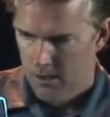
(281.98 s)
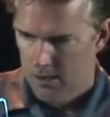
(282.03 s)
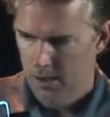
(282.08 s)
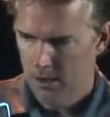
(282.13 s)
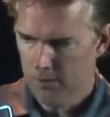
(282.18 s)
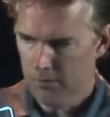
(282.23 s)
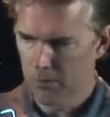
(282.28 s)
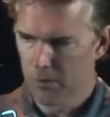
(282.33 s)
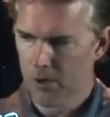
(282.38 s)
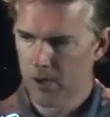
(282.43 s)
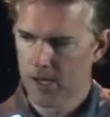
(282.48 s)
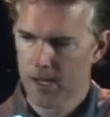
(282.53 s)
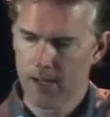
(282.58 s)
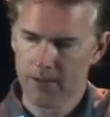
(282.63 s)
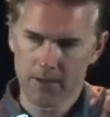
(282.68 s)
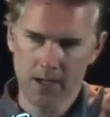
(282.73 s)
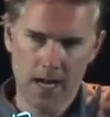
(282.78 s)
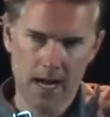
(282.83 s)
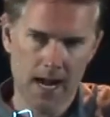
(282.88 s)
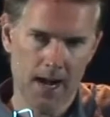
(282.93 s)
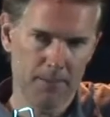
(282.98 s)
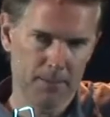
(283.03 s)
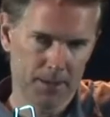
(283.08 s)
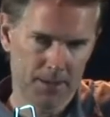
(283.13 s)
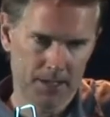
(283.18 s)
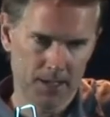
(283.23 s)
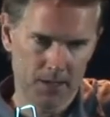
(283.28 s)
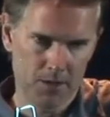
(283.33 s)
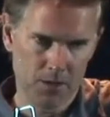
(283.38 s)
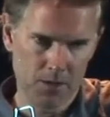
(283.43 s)
This one has a high
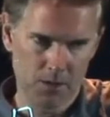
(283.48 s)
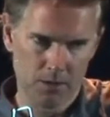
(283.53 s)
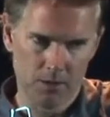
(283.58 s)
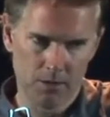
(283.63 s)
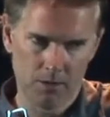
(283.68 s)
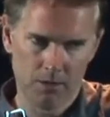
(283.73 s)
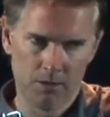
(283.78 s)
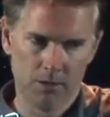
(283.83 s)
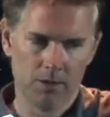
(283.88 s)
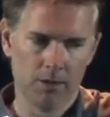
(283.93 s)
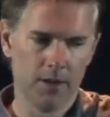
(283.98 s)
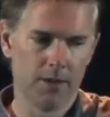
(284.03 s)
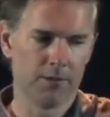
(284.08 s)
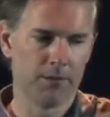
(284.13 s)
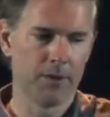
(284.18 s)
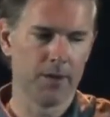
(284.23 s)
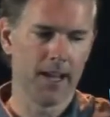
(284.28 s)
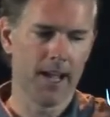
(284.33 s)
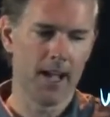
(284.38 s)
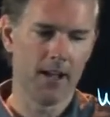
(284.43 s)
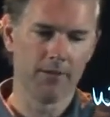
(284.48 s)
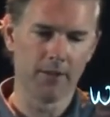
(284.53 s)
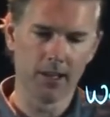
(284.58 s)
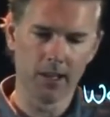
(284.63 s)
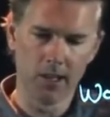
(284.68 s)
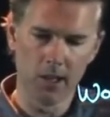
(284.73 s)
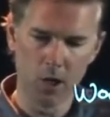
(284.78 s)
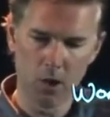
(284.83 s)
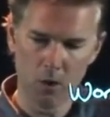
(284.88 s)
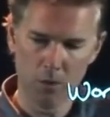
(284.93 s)
potential. This one has a
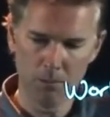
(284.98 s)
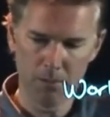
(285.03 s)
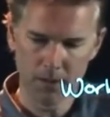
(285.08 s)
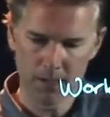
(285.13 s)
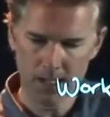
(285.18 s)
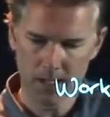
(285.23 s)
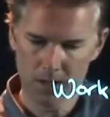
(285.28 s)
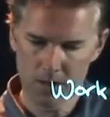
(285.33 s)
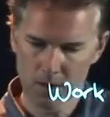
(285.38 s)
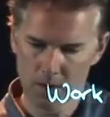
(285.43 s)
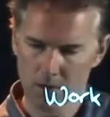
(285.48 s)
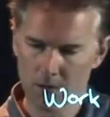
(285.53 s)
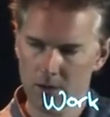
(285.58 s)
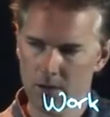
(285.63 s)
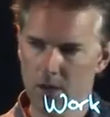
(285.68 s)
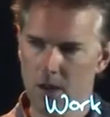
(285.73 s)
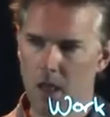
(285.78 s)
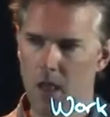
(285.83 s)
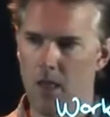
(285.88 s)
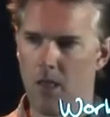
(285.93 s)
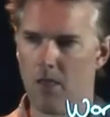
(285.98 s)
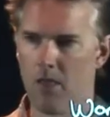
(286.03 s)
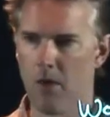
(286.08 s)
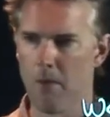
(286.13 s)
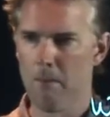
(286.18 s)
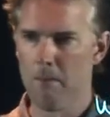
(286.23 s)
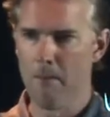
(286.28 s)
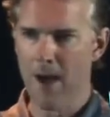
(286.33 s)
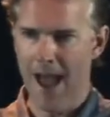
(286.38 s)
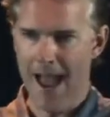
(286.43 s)
low potential. The
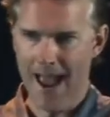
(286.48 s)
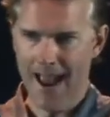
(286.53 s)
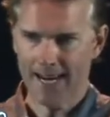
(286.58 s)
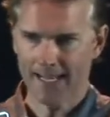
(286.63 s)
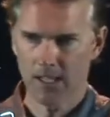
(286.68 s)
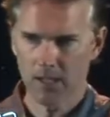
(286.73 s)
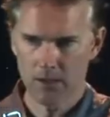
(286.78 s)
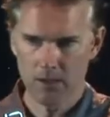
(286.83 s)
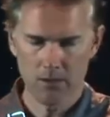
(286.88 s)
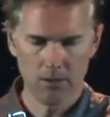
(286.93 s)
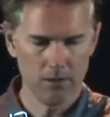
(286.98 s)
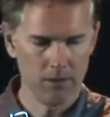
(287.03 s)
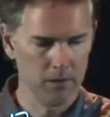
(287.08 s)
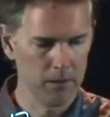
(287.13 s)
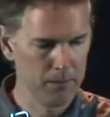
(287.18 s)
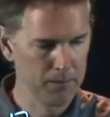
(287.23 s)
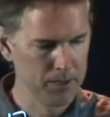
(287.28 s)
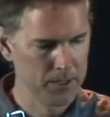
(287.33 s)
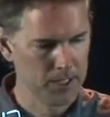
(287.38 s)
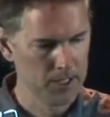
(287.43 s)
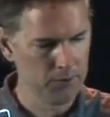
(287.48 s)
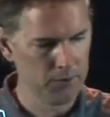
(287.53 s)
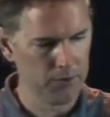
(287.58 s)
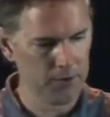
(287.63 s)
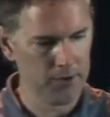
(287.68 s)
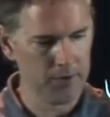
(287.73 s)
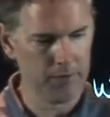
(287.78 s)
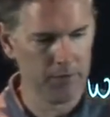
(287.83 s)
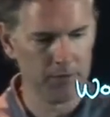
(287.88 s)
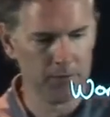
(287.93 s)
magnitude of the potential
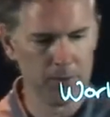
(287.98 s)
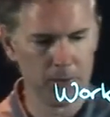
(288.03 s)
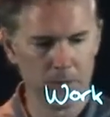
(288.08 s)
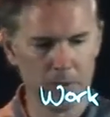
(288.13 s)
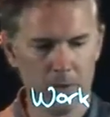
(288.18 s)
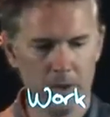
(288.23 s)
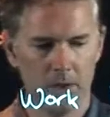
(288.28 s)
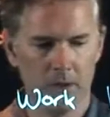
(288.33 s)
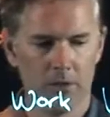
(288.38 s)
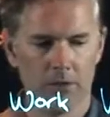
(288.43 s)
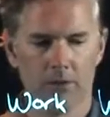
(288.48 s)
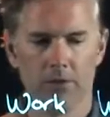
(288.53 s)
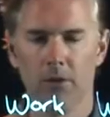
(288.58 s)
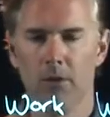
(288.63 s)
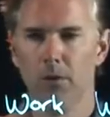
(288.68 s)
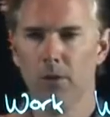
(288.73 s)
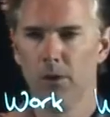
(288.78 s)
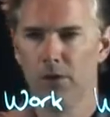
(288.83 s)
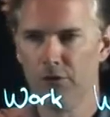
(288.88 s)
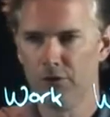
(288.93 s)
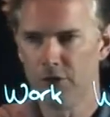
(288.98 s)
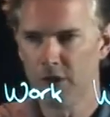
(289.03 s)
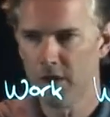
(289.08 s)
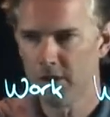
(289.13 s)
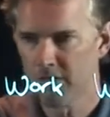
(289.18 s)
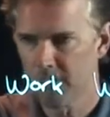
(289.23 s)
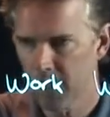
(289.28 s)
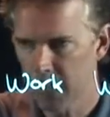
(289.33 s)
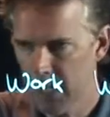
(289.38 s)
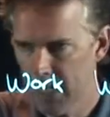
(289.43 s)
difference between those two is
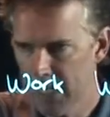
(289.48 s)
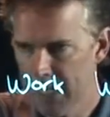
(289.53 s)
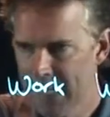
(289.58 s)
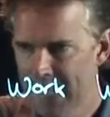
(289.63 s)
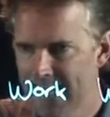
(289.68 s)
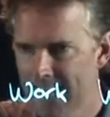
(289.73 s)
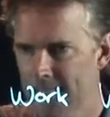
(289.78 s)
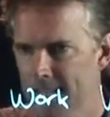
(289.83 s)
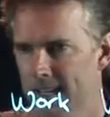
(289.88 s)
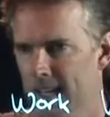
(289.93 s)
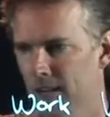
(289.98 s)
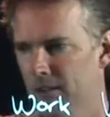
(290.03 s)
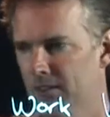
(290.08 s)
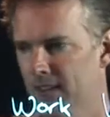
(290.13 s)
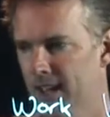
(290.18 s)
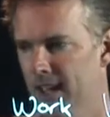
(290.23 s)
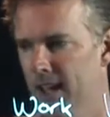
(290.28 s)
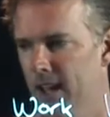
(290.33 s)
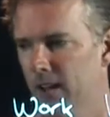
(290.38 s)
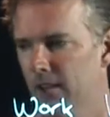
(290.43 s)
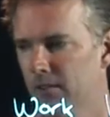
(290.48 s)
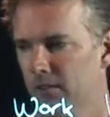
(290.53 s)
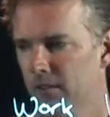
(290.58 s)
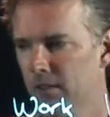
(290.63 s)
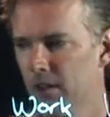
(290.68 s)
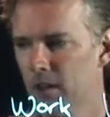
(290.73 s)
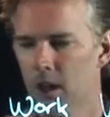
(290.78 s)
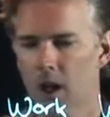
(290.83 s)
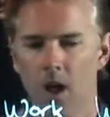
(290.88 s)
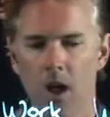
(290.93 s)
just E delta S.
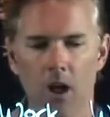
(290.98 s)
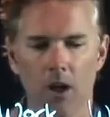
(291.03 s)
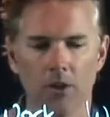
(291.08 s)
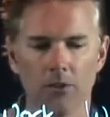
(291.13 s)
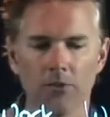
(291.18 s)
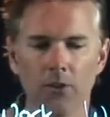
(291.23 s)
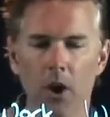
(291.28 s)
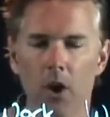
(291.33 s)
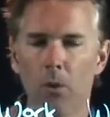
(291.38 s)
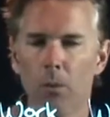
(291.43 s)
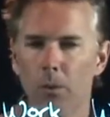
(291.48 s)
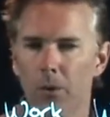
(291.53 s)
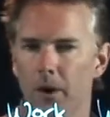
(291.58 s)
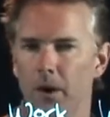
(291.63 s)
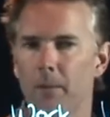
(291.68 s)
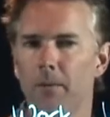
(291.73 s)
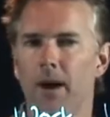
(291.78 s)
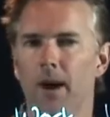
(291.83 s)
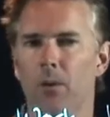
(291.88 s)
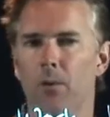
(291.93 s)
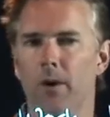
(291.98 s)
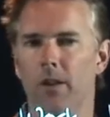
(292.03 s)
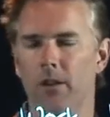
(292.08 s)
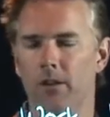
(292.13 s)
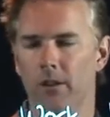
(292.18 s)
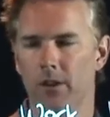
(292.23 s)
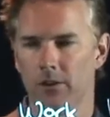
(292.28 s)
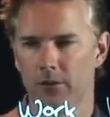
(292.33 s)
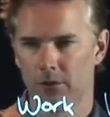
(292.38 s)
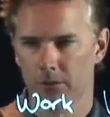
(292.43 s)
Don't worry about whether
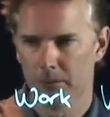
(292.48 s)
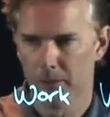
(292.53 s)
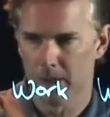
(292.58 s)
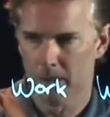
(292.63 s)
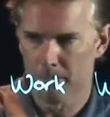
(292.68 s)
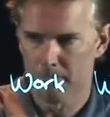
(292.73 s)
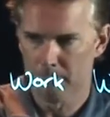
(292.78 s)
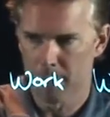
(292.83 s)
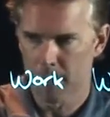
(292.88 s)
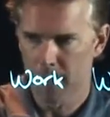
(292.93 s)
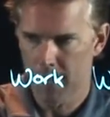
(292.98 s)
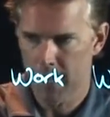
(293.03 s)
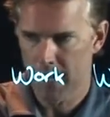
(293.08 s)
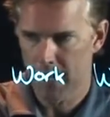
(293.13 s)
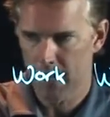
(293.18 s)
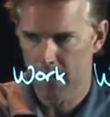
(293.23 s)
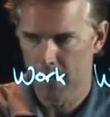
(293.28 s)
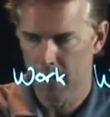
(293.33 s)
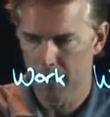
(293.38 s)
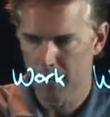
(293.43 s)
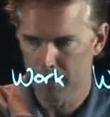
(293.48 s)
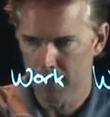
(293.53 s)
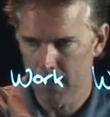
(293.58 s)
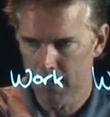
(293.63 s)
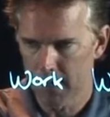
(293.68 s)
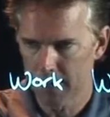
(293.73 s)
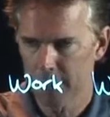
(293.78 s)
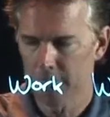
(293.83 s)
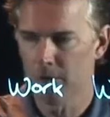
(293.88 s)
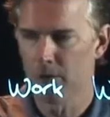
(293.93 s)
this should be a, plot, a
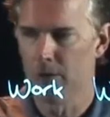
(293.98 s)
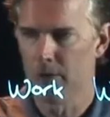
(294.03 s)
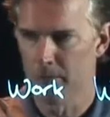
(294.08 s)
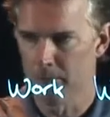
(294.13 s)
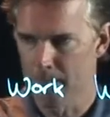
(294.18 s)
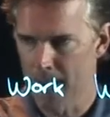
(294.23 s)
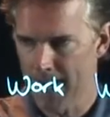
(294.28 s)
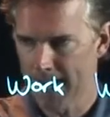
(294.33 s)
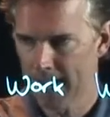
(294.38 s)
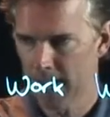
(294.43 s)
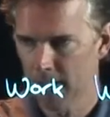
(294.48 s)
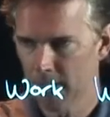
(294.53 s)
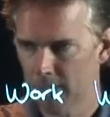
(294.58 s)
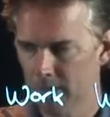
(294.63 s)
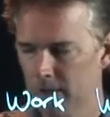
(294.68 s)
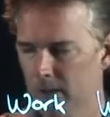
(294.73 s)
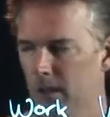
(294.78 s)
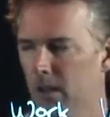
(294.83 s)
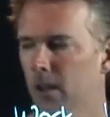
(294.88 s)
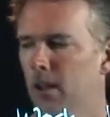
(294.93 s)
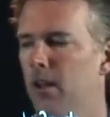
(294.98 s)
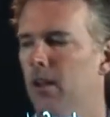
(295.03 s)
plus or a minus.